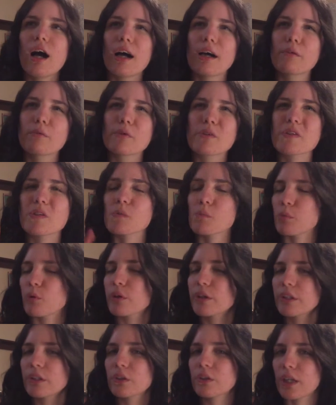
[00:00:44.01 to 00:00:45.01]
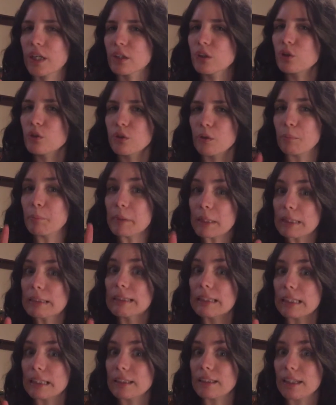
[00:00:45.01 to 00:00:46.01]
I was spoiled. I knew the big
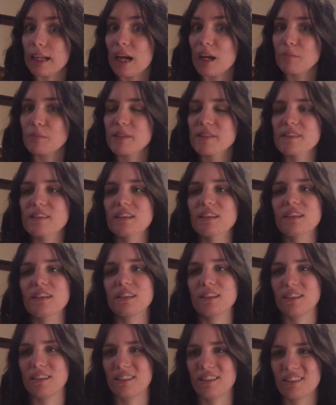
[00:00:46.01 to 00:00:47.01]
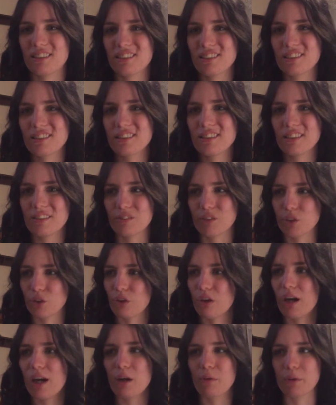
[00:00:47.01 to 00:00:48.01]
thing that happens in it, and I didn't even
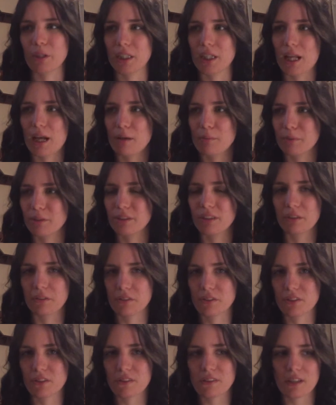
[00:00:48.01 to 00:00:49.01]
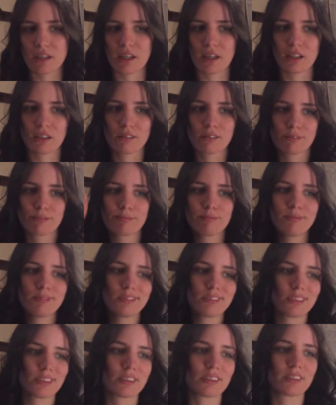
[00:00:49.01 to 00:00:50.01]
cry when it happened. I was just like,
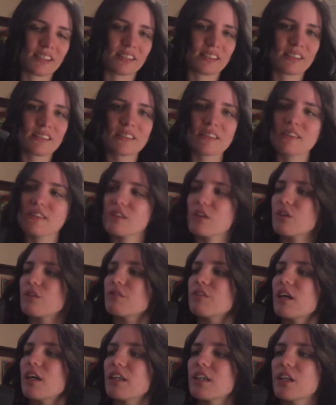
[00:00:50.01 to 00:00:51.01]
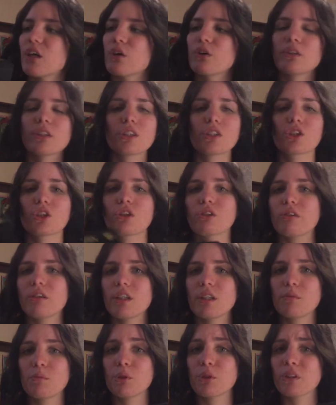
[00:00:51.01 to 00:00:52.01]
this is so far the only John
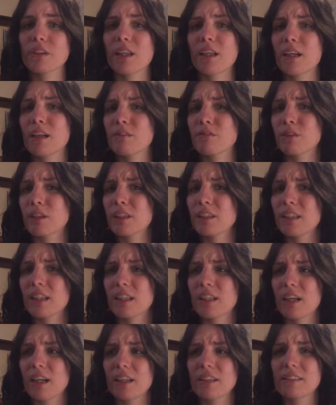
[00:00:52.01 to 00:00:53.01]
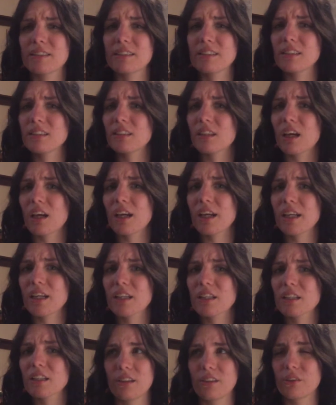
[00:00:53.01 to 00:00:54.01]
Green book that I've read that I didn't
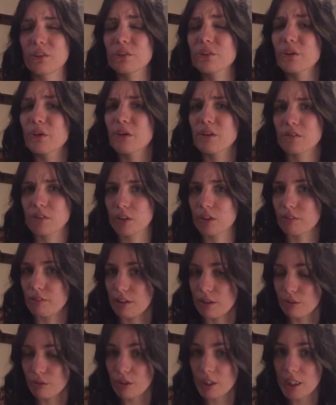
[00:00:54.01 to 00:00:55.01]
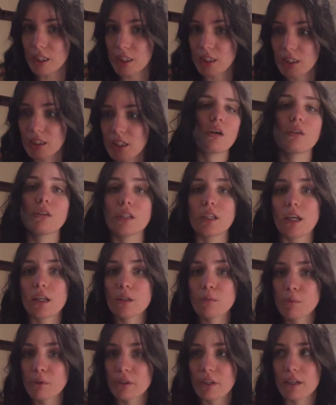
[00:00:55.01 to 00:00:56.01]
like, although I've only read 3. The
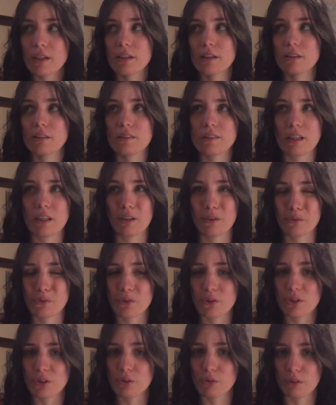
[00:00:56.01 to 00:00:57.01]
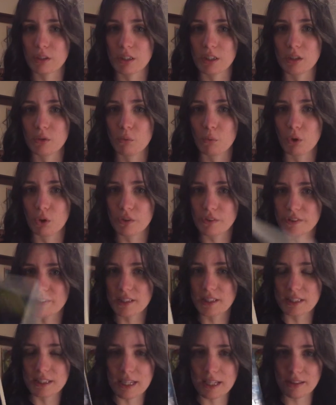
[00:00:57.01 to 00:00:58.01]
other book I said I was going to read was
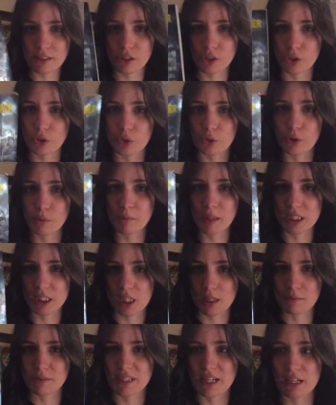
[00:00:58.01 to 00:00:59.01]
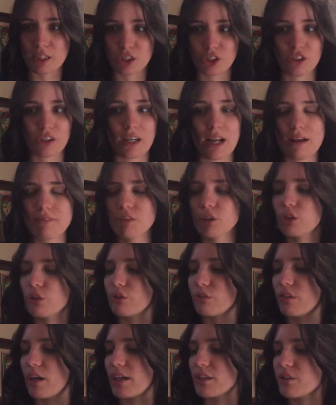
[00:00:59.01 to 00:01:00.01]
The Death Cure by James Dashner, and I haven't got
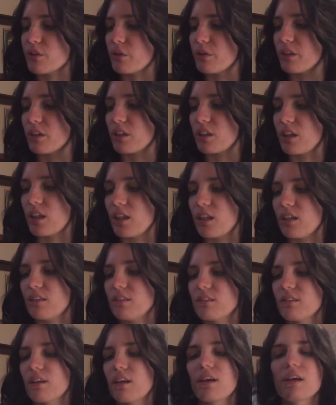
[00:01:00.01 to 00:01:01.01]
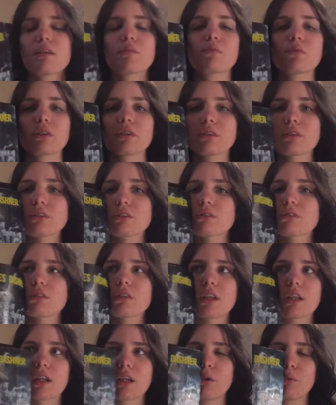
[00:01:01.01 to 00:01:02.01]
around to it, and I'm not
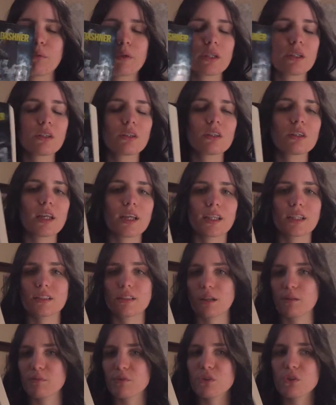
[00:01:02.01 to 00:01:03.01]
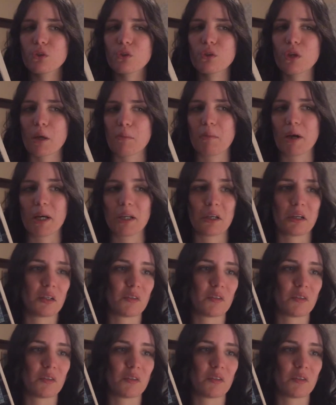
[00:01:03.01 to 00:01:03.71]
sure that I will anytime soon. I might